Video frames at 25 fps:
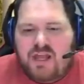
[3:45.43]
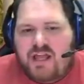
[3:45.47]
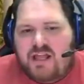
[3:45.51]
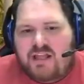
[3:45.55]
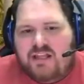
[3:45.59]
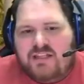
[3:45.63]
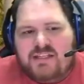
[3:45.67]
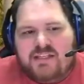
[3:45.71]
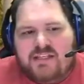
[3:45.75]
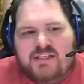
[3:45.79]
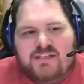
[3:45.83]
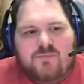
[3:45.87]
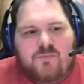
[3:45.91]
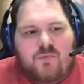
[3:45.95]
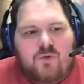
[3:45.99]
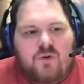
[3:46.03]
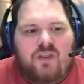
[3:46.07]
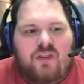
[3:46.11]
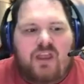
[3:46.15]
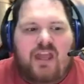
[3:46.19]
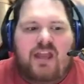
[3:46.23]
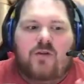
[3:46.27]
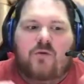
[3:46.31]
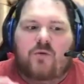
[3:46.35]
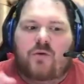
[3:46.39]
This is more
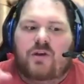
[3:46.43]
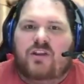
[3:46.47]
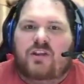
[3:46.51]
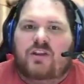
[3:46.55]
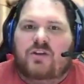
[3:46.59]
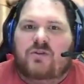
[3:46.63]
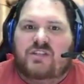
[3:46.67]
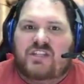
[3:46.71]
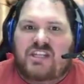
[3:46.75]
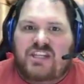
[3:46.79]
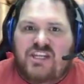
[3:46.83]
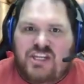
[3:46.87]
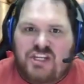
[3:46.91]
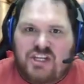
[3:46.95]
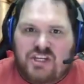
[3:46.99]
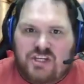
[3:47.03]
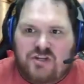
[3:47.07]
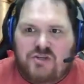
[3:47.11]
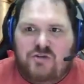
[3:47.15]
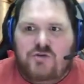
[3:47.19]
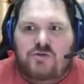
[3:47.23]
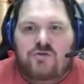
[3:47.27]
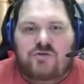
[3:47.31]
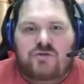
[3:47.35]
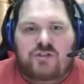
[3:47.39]
like one of those
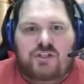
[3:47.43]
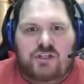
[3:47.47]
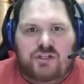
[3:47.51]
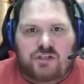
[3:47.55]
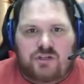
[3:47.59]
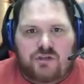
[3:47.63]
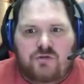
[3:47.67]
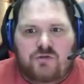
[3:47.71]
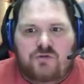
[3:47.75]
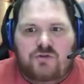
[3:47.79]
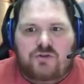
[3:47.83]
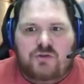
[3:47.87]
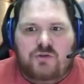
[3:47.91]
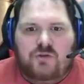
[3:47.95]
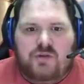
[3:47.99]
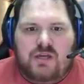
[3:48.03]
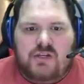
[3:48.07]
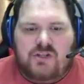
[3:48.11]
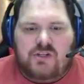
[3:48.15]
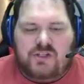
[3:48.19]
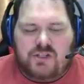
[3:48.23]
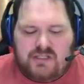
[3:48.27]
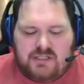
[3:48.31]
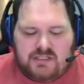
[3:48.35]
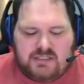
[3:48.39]
huge, huge
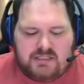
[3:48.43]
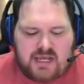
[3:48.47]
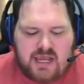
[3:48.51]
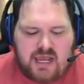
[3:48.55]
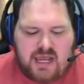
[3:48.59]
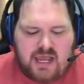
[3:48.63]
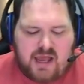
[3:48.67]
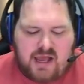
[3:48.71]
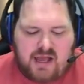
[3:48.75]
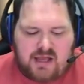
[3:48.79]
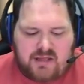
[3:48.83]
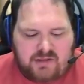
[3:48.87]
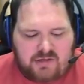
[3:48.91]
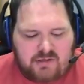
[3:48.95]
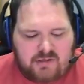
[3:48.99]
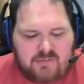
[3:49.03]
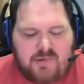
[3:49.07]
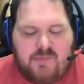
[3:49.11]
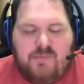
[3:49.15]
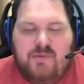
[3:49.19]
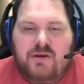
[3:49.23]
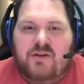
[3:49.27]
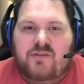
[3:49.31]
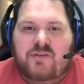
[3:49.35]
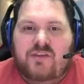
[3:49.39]
locations, a little bit
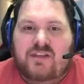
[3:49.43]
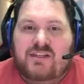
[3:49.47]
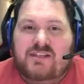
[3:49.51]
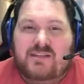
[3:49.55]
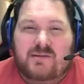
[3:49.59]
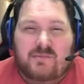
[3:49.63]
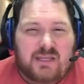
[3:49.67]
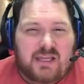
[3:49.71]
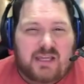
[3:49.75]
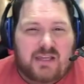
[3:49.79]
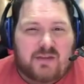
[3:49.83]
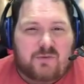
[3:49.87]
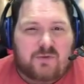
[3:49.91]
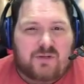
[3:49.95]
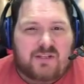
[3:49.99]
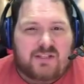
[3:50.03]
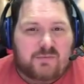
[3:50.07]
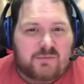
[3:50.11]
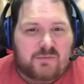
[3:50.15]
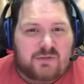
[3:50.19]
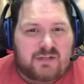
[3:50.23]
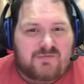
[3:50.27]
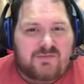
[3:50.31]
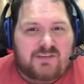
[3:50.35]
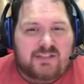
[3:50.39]
bigger than some of the other ones that
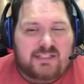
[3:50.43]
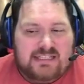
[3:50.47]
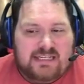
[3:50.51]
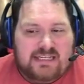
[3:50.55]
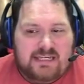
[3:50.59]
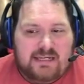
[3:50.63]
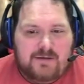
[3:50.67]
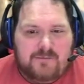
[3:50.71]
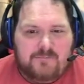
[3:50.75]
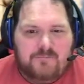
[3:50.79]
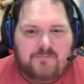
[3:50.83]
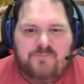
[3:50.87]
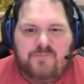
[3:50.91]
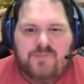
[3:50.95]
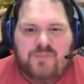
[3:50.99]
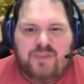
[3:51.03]
we've seen.